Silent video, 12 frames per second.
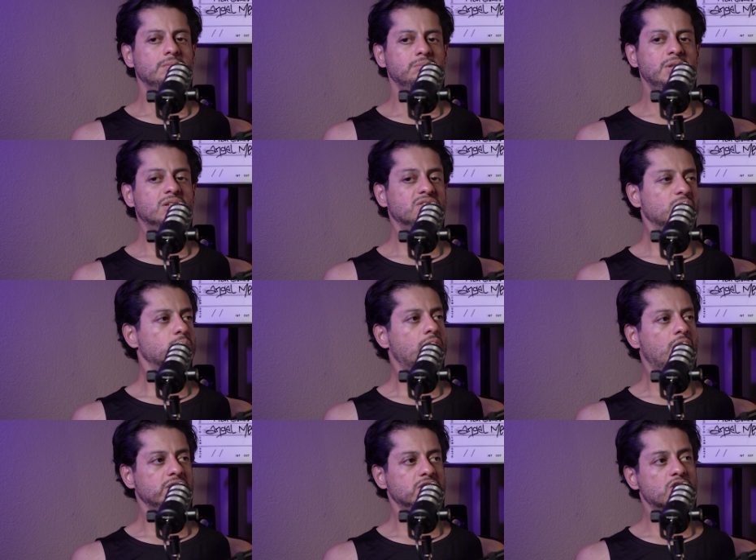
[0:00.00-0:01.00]
Because they would
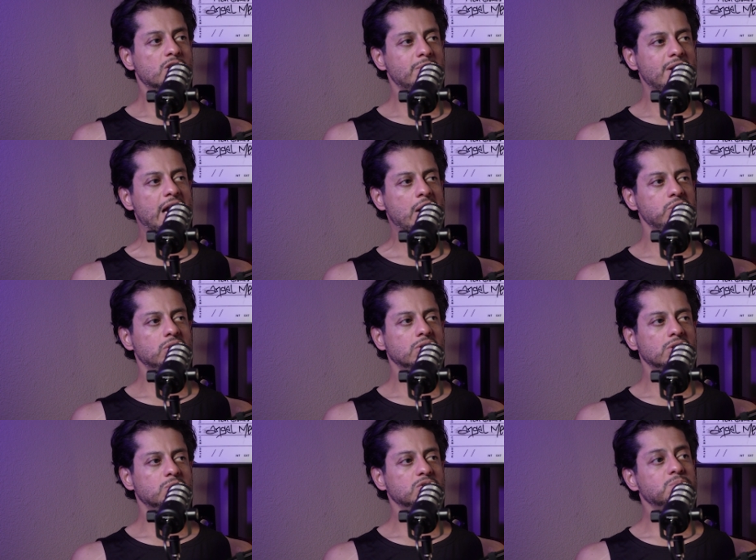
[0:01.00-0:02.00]
all determine how you're
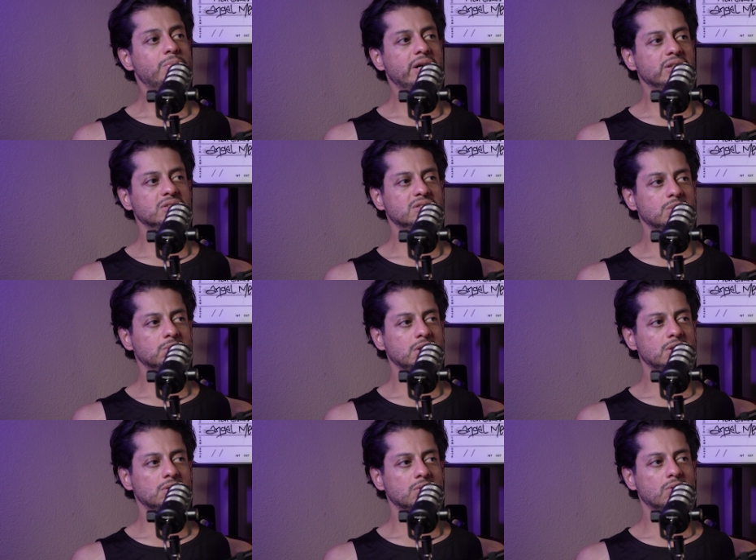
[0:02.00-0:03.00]
going to respond to
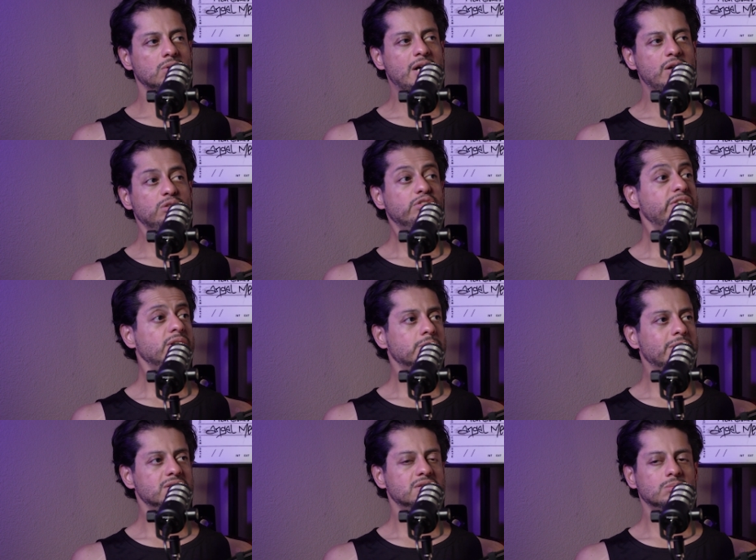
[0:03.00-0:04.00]
something, or how you feel
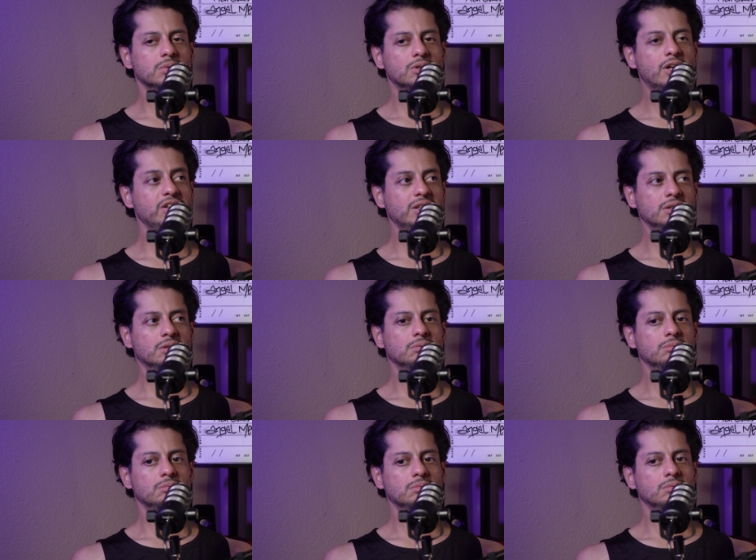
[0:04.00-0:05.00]
about something, or how you're going to
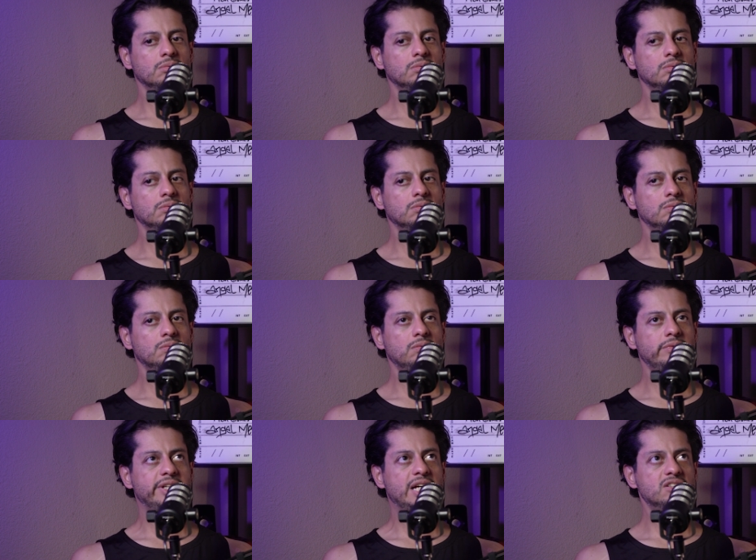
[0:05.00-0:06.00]

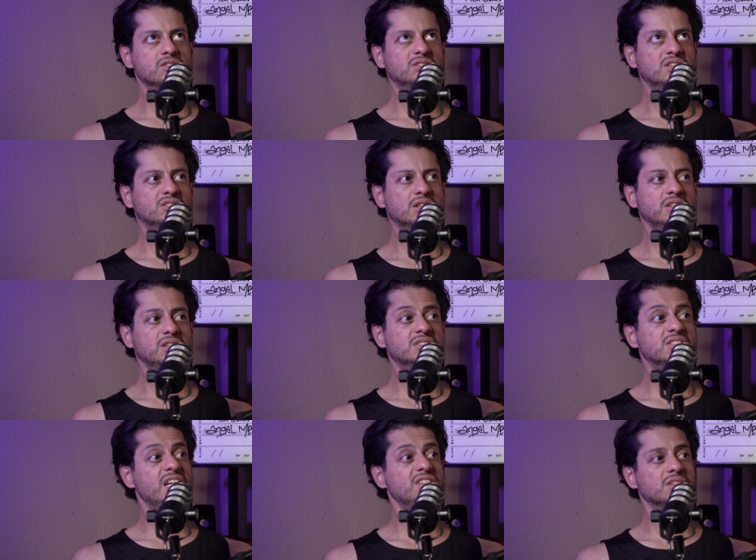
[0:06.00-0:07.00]
not just necessarily
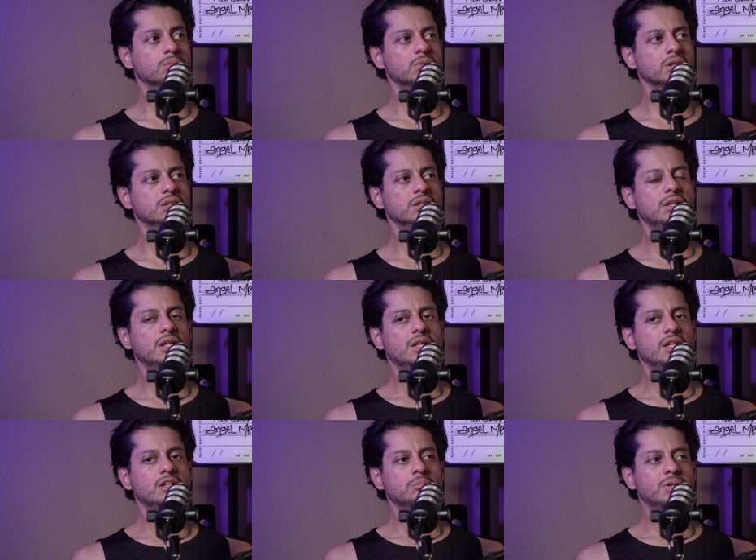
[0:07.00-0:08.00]
say something,
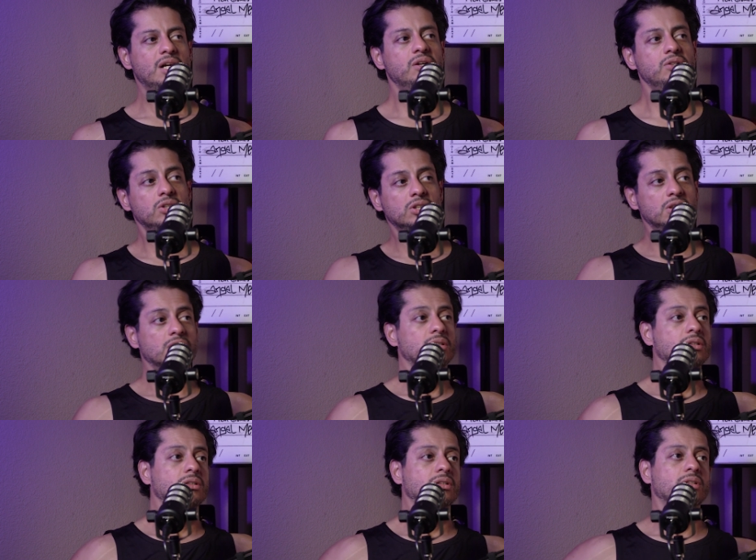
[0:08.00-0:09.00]
but how you're going to
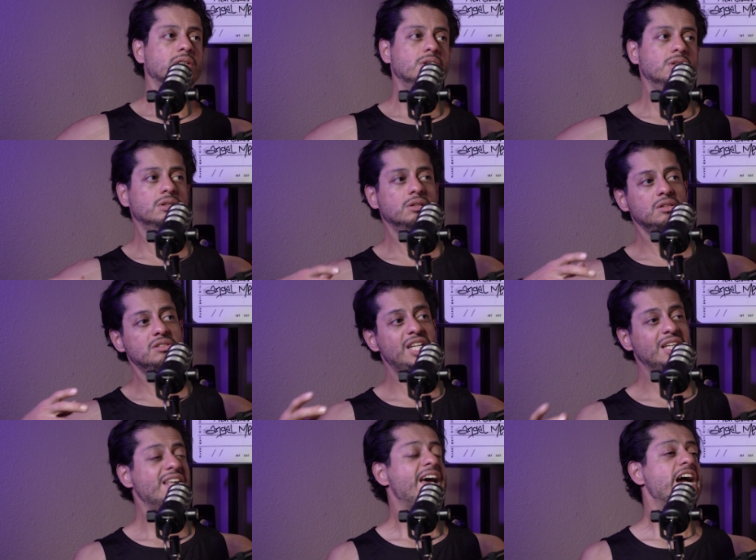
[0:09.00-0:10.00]

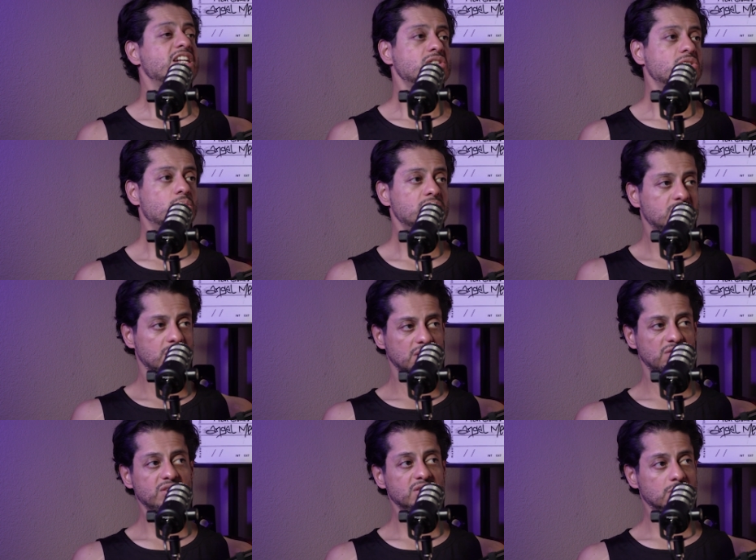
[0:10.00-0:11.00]
take the action towards it,
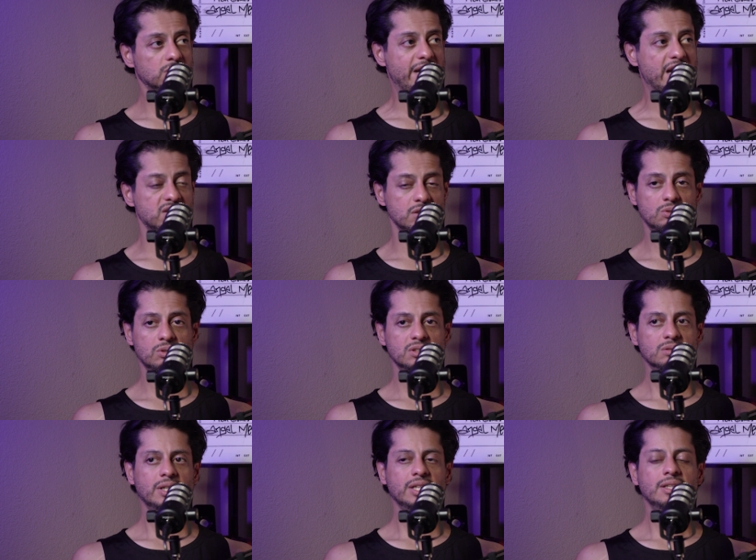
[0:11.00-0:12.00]
your physical action towards
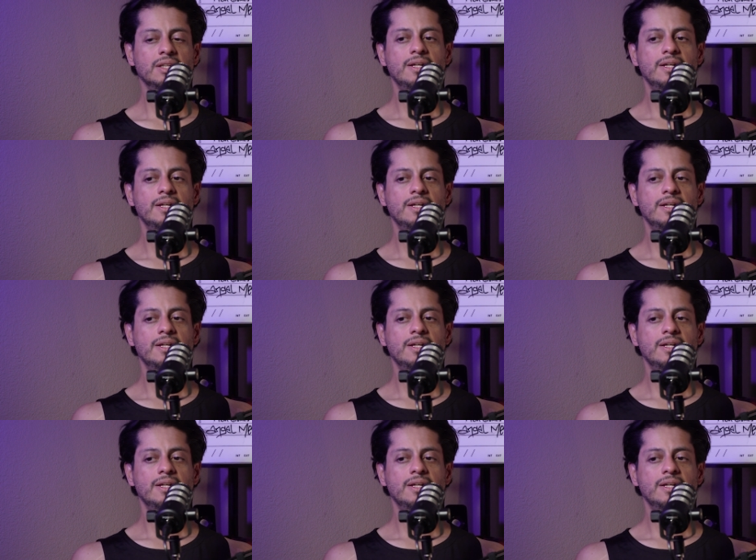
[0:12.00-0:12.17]
it, right?